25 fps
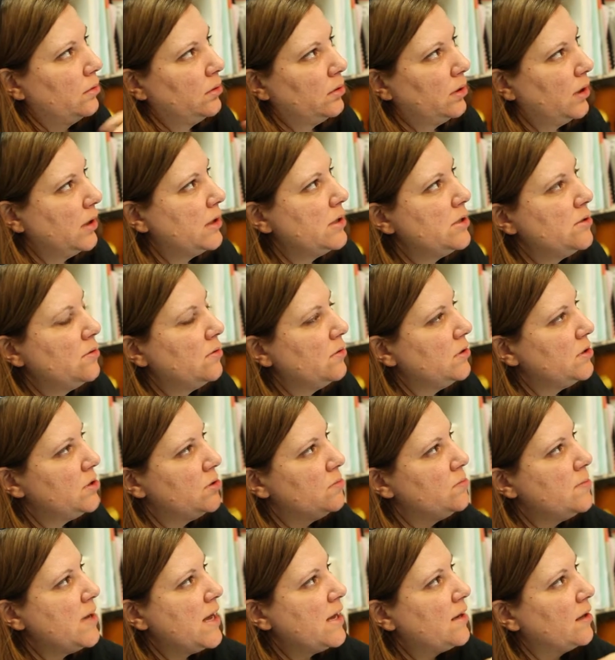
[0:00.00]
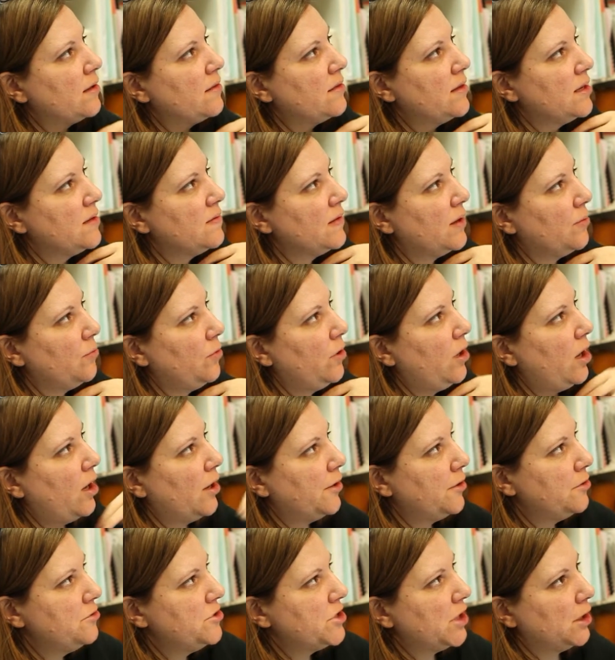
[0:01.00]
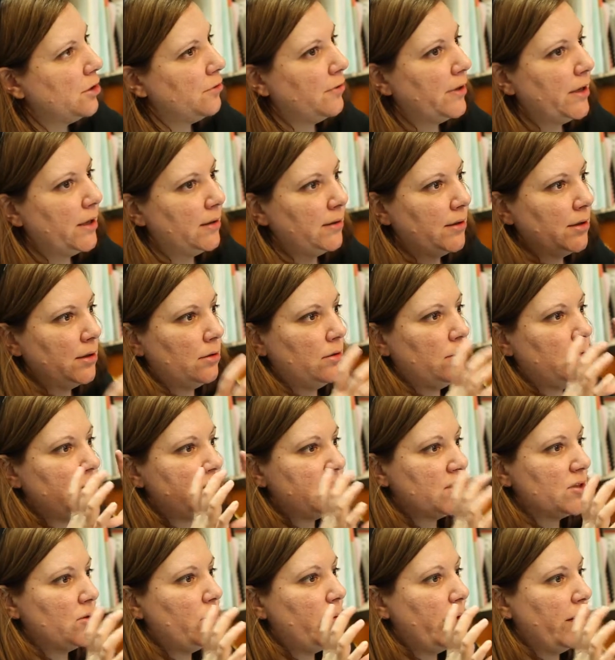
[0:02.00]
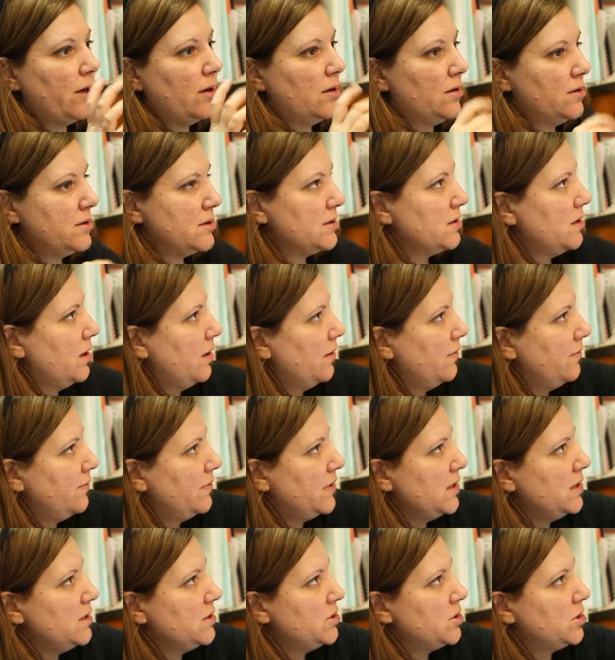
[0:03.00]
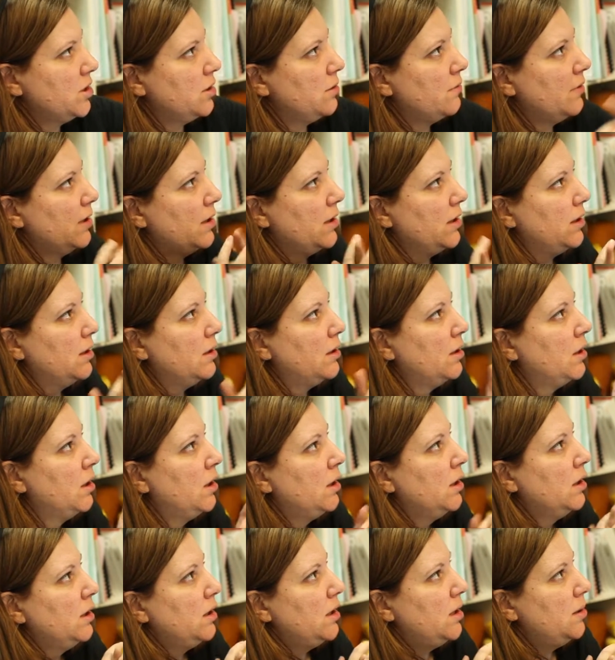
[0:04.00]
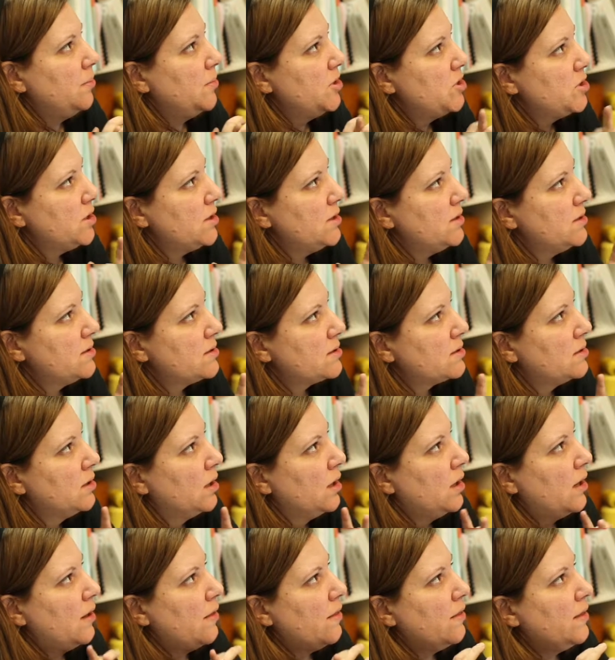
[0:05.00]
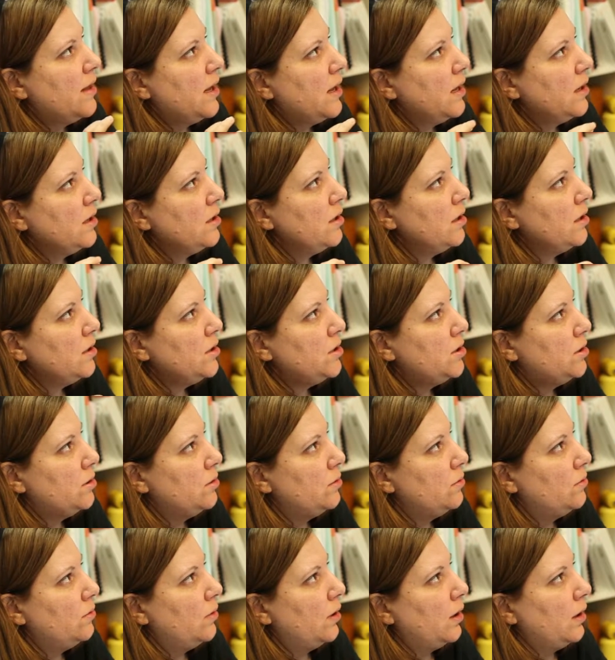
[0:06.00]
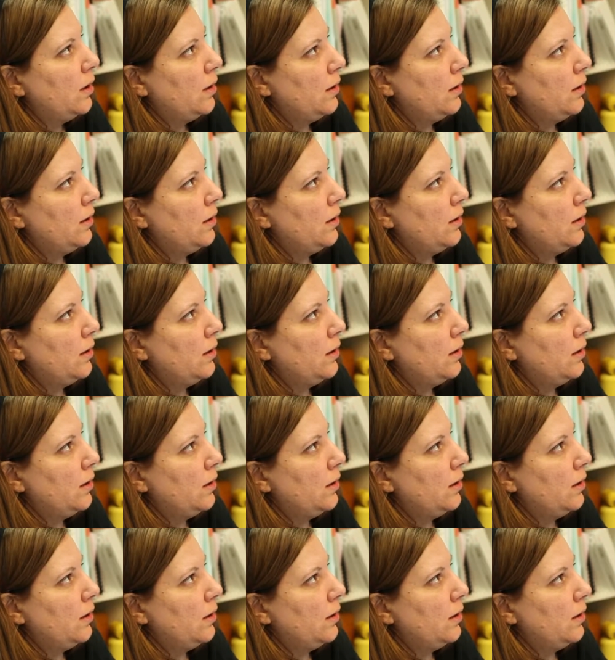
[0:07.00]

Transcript: like you make a thing that will auto-generate little squares of these generated images, then you